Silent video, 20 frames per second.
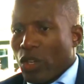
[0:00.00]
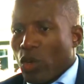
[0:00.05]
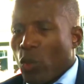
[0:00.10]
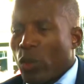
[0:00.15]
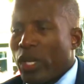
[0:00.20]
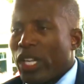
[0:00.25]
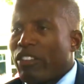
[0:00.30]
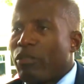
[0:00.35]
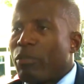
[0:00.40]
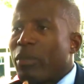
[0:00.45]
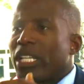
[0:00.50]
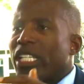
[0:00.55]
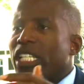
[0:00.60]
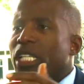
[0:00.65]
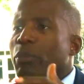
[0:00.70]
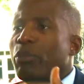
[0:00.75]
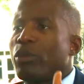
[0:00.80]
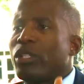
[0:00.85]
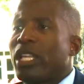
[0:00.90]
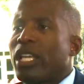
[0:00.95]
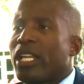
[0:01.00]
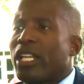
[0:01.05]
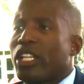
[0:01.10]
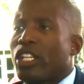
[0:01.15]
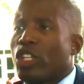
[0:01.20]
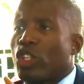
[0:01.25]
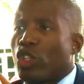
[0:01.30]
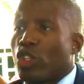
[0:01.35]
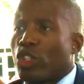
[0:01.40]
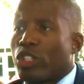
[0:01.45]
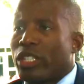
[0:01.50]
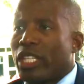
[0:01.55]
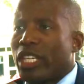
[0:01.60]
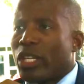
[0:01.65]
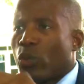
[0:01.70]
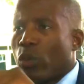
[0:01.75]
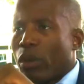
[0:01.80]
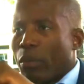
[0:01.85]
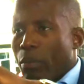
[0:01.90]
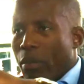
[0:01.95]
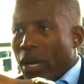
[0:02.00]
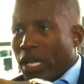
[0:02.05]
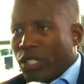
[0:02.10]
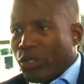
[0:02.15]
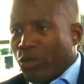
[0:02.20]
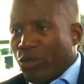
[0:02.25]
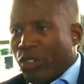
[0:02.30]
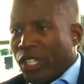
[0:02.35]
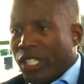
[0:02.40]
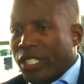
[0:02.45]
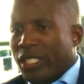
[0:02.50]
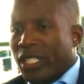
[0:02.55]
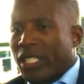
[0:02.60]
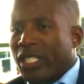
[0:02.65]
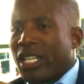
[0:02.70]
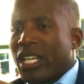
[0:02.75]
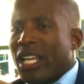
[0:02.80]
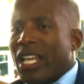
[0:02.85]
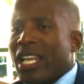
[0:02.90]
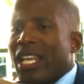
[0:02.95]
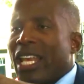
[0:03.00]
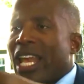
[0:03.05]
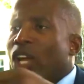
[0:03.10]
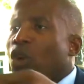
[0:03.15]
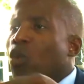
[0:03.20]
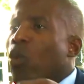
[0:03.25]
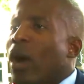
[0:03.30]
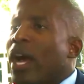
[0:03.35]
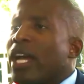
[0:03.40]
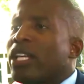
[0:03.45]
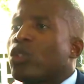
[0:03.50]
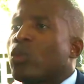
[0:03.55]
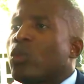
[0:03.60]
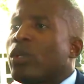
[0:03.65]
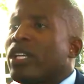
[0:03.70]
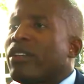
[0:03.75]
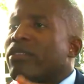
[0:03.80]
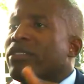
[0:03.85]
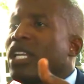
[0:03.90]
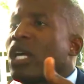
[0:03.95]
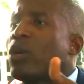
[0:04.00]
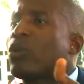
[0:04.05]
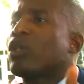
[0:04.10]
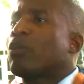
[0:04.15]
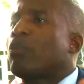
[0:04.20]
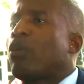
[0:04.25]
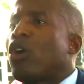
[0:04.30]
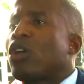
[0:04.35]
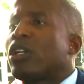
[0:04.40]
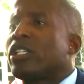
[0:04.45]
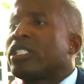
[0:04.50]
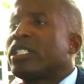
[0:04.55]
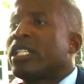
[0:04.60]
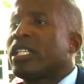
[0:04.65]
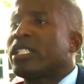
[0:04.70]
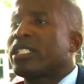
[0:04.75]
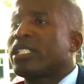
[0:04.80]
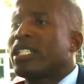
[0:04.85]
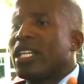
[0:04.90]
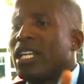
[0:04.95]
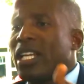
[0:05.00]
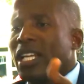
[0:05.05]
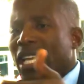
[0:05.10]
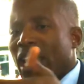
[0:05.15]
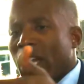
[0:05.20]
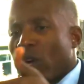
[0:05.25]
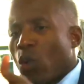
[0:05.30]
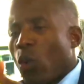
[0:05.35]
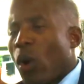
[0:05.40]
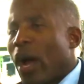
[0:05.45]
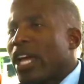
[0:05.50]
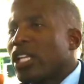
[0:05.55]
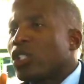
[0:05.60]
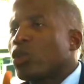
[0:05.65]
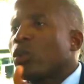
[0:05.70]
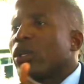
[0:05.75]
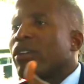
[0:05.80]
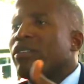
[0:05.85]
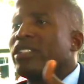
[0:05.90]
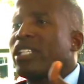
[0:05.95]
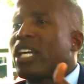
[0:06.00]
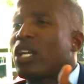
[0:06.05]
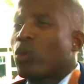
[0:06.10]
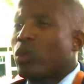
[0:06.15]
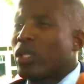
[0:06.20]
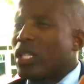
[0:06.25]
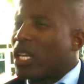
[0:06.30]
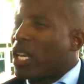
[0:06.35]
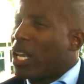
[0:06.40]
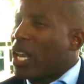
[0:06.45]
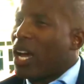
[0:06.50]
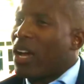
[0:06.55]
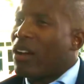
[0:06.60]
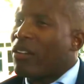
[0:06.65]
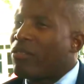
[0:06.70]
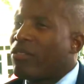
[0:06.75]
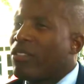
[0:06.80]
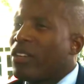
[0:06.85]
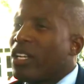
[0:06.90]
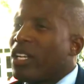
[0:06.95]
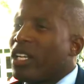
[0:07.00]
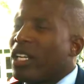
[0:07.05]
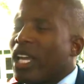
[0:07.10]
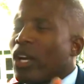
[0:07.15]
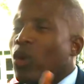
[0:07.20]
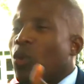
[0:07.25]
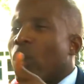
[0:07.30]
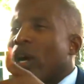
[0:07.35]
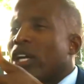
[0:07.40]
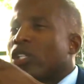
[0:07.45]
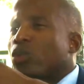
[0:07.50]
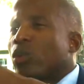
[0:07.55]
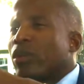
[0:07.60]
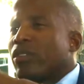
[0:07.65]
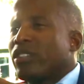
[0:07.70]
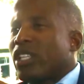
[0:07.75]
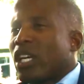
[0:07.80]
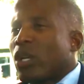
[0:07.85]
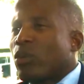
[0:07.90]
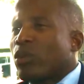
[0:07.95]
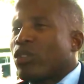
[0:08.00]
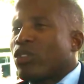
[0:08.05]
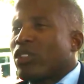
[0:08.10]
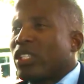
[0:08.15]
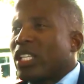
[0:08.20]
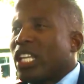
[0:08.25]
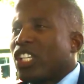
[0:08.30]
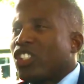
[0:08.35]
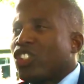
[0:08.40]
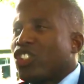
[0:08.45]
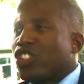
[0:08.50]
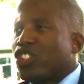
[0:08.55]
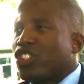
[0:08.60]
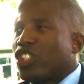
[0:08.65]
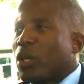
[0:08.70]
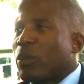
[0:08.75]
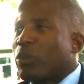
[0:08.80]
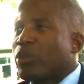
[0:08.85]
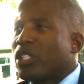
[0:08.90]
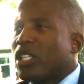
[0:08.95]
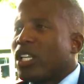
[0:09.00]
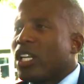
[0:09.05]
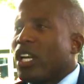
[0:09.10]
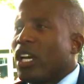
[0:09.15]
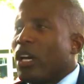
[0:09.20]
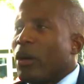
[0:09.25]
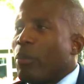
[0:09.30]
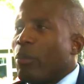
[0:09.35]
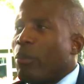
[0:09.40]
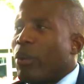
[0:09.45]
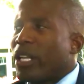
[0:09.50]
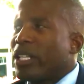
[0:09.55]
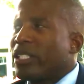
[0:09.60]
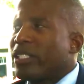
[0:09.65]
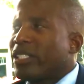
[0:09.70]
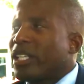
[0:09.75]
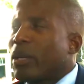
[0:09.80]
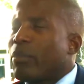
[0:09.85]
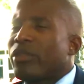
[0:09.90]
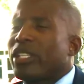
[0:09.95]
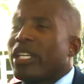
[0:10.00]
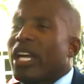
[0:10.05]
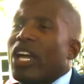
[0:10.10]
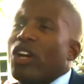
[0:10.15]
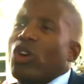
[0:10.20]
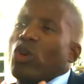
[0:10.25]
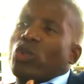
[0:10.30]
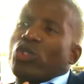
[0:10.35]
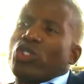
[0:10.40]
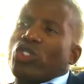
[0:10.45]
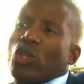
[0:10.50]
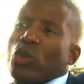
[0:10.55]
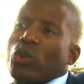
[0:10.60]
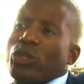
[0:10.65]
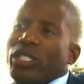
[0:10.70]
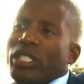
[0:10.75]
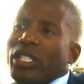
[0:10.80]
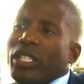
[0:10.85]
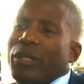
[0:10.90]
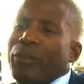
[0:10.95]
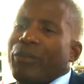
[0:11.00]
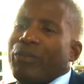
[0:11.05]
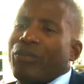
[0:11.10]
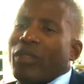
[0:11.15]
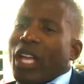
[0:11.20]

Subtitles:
We have manipulated a good thing. We must fix it. Likewise, we have done with politics. Likewise, we have done with love. Likewise, we have done with relationships. But it's something I hold so dear.